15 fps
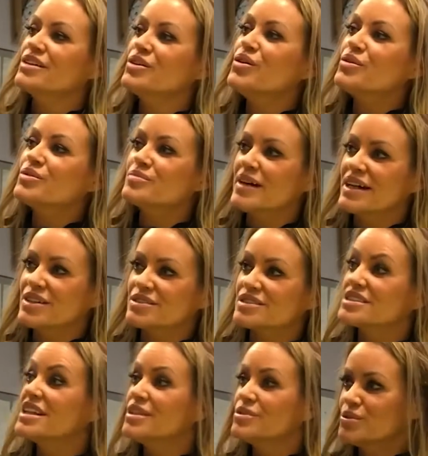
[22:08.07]
gold
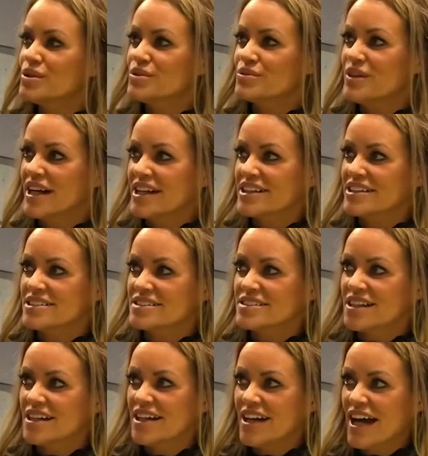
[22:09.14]
medals in world
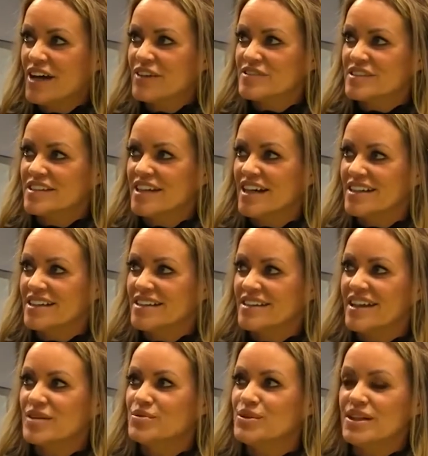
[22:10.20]
records after that, in
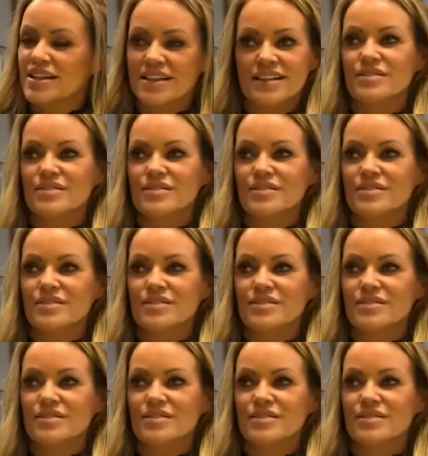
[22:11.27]
that week.